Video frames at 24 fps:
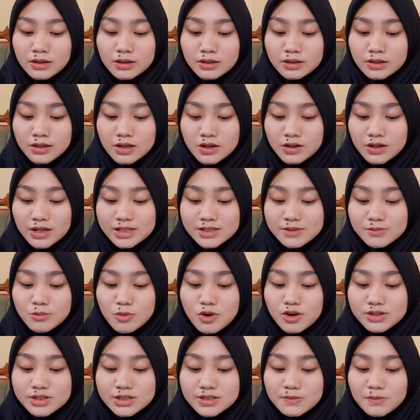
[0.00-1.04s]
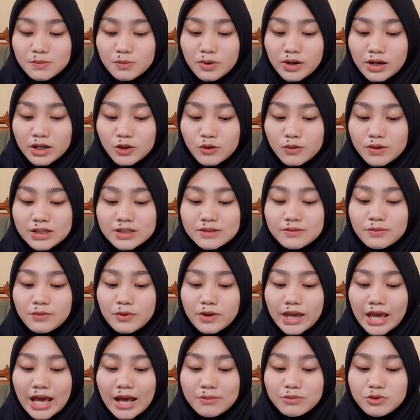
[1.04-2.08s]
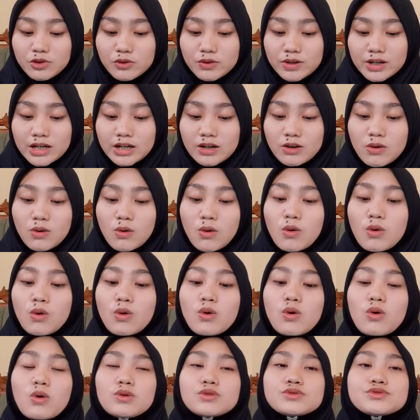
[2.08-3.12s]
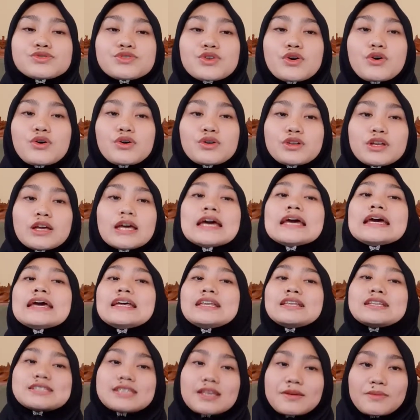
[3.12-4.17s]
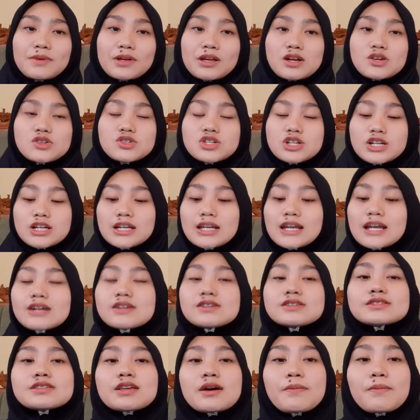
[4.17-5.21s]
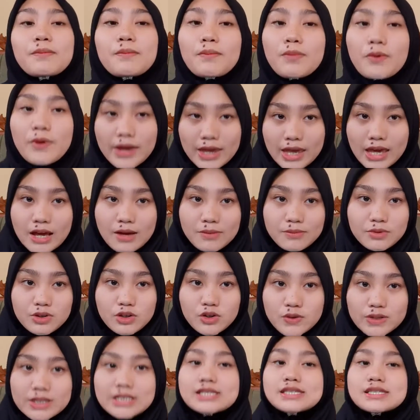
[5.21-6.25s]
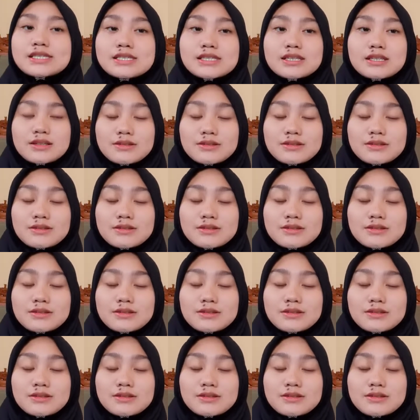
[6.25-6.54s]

there is most frequent vocabulary. Also in this application there is a vocabularies.